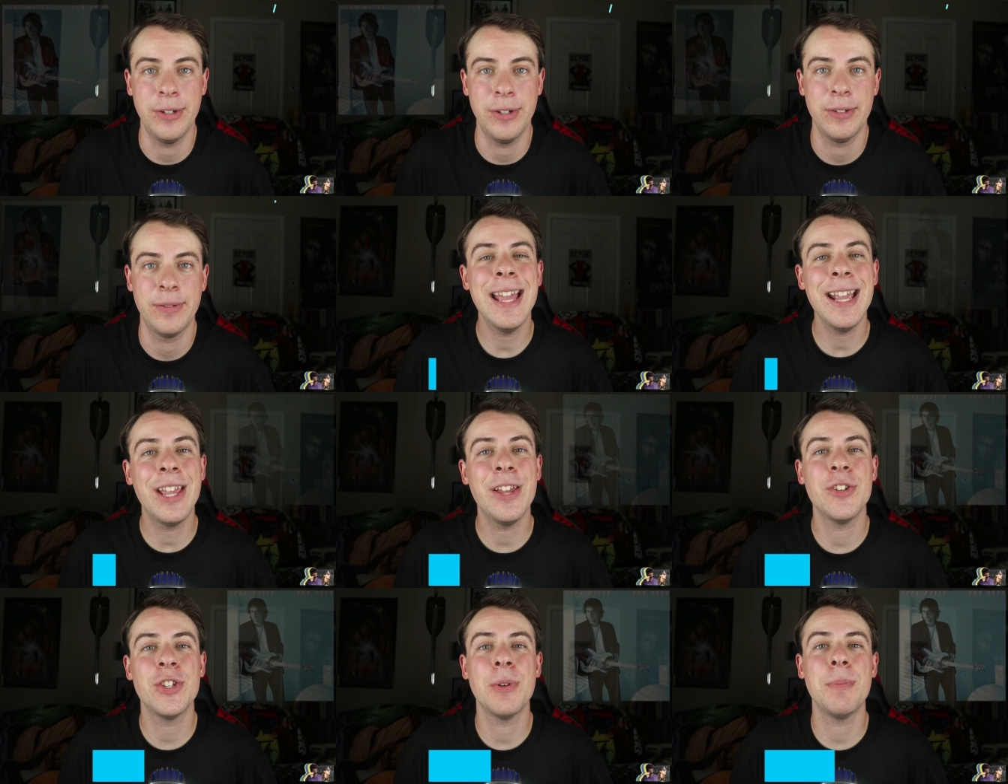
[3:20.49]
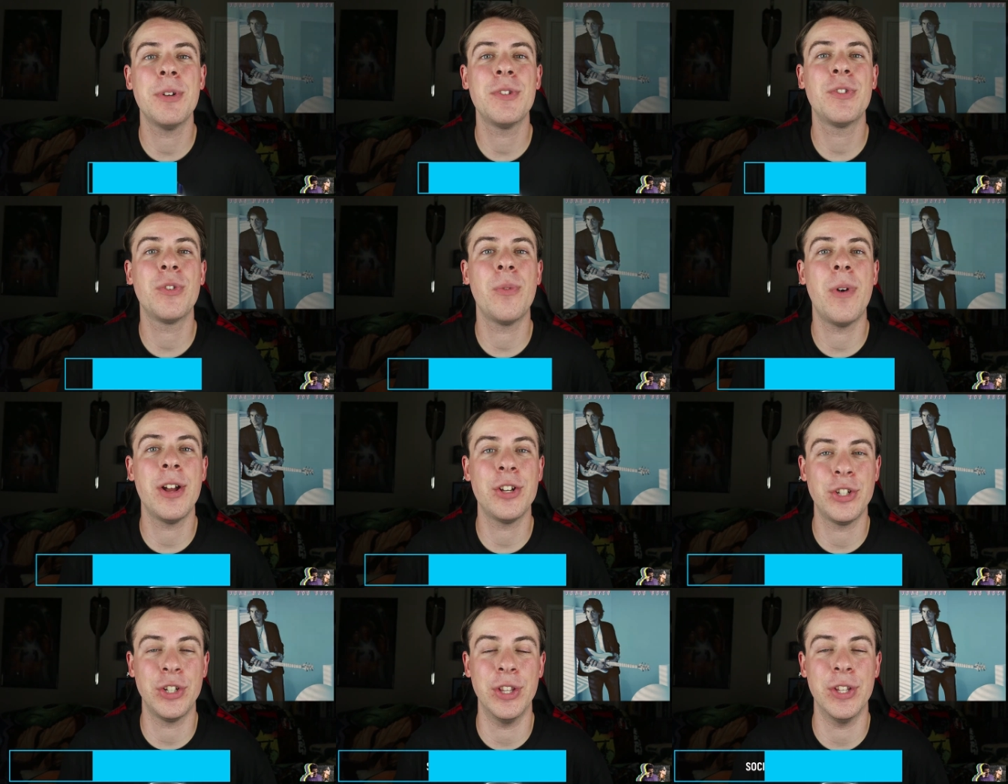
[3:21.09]
Thank you so much for
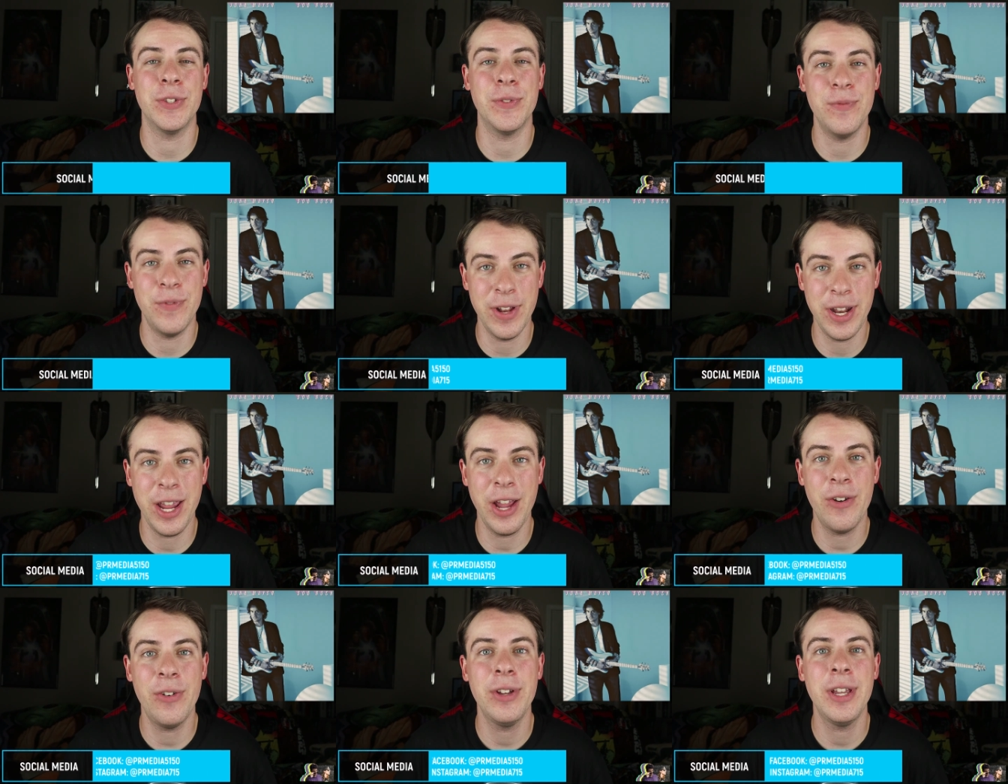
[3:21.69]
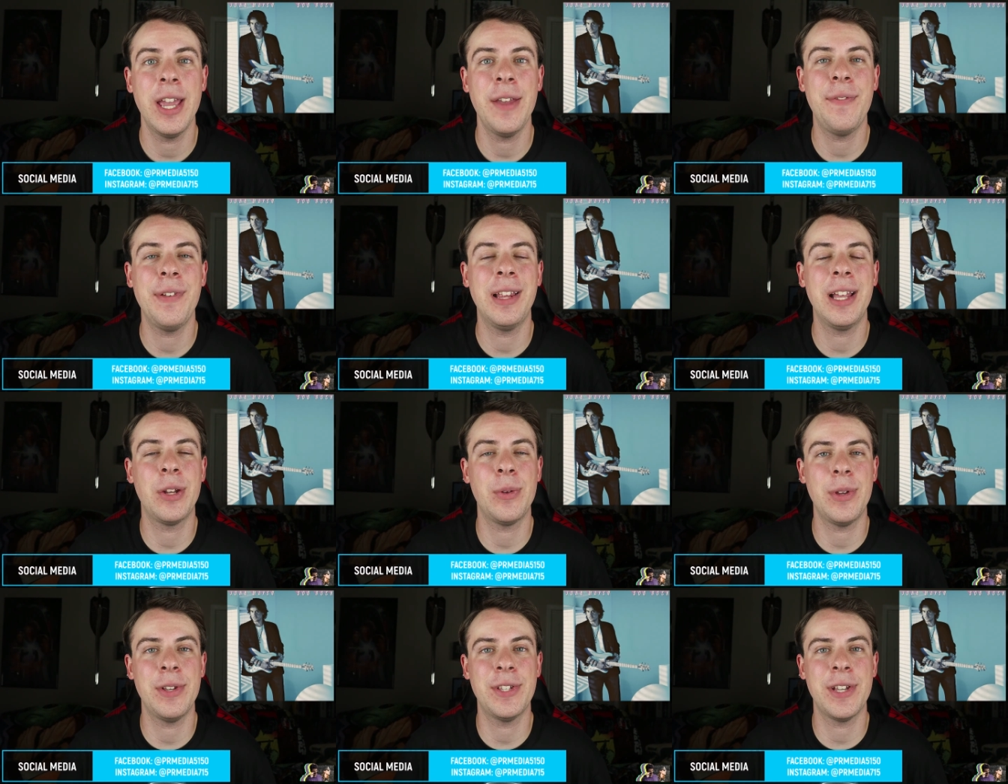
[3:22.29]
watching this video. If you
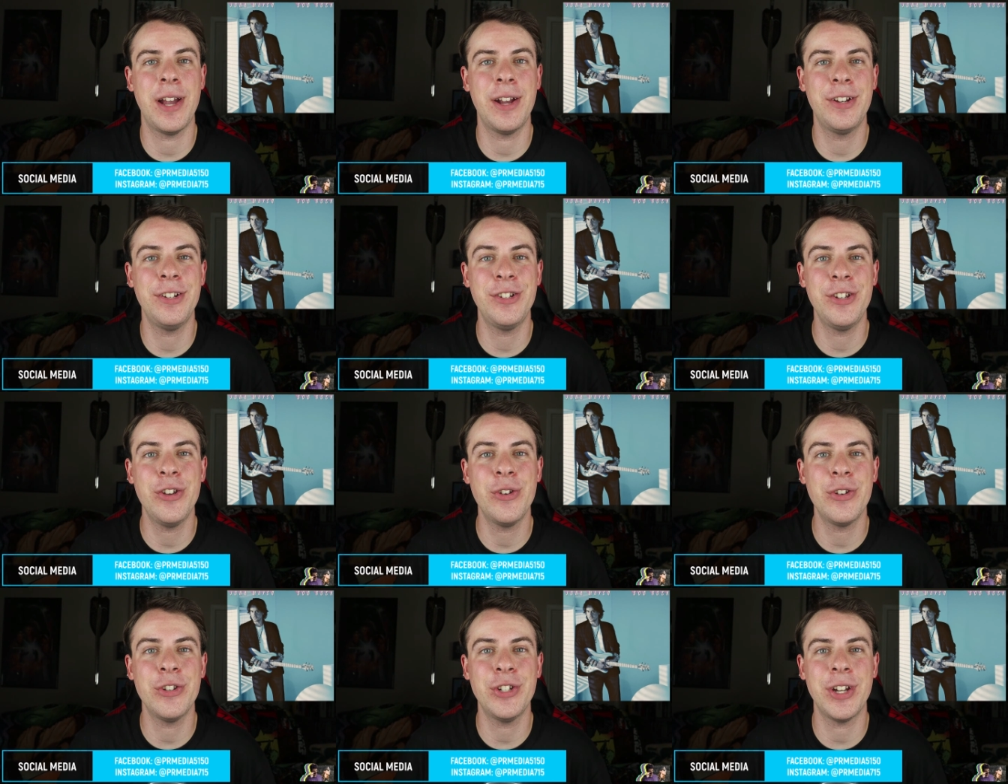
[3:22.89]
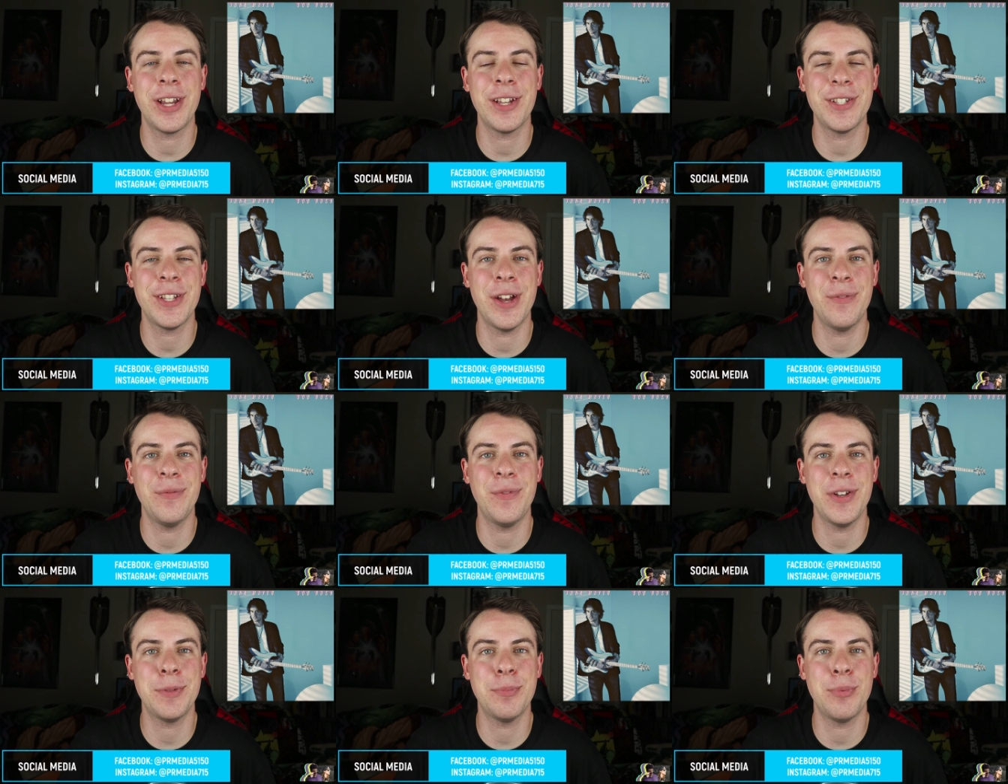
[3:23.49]
liked what you saw here, you can check us
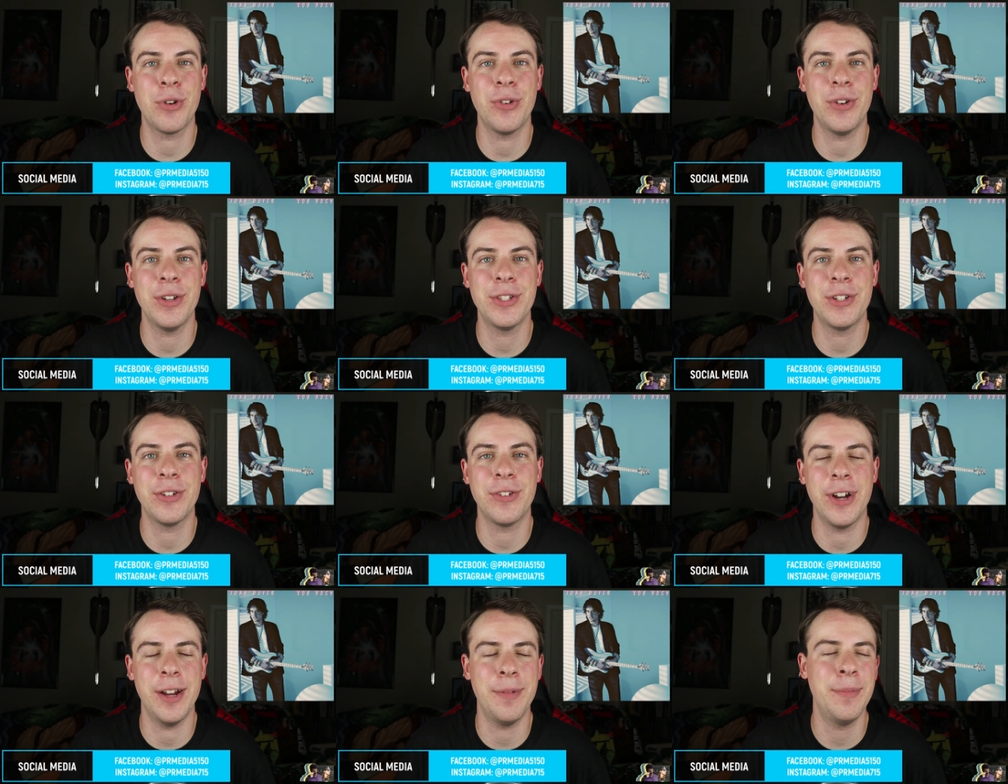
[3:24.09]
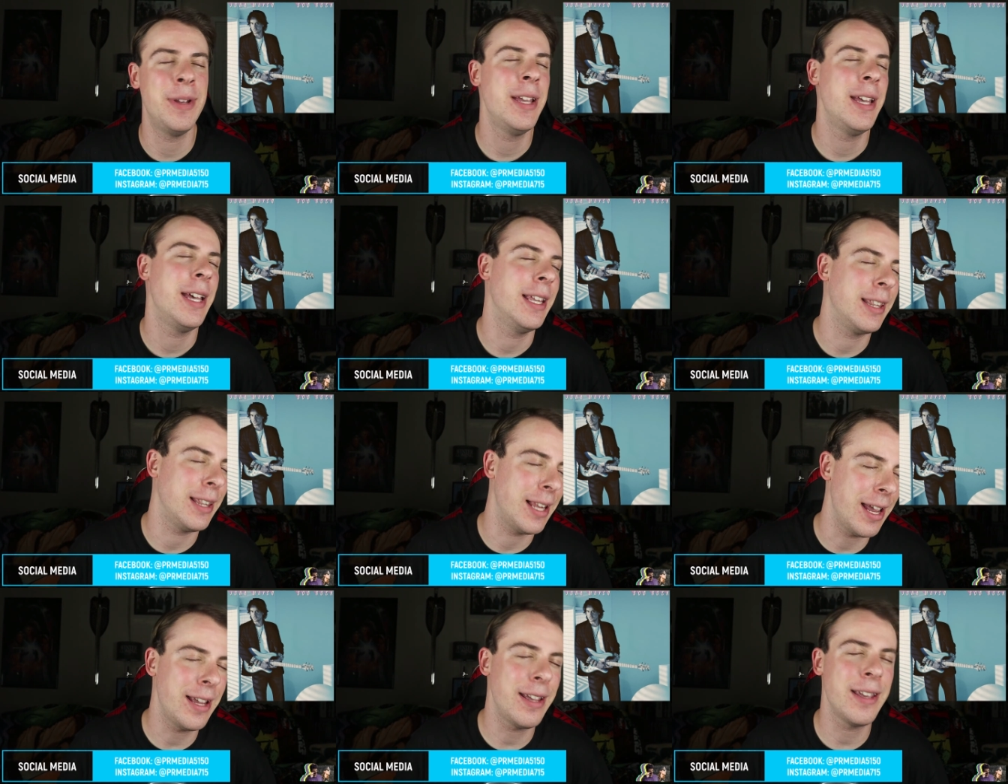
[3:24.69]
out on Facebook or Instagram
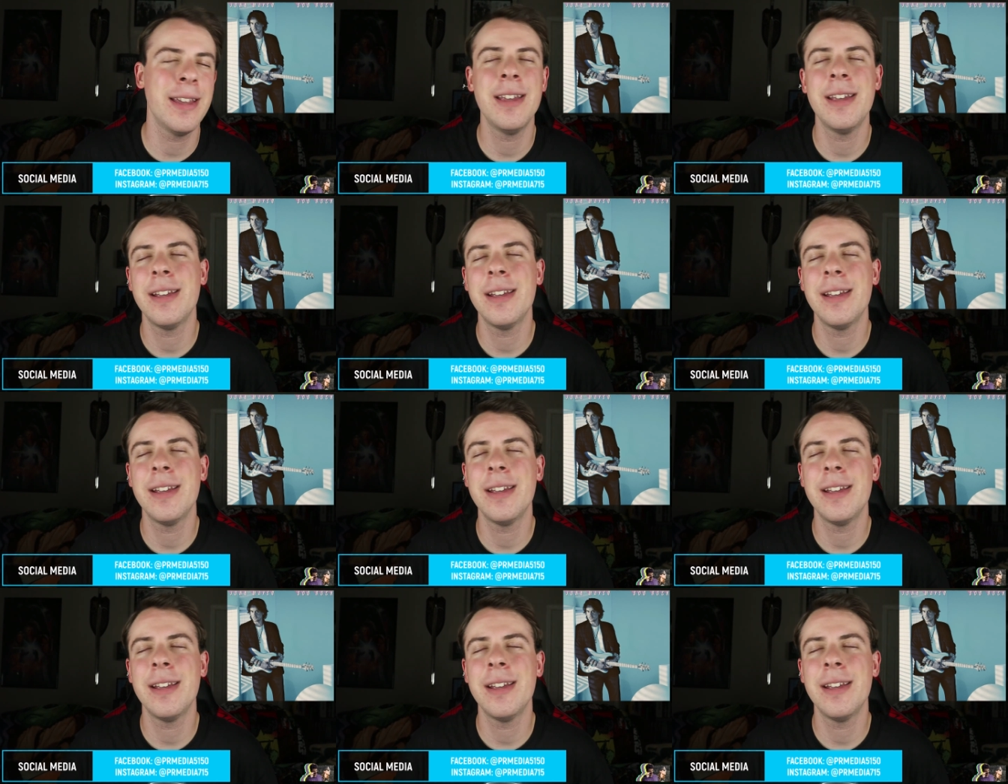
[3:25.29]
and like,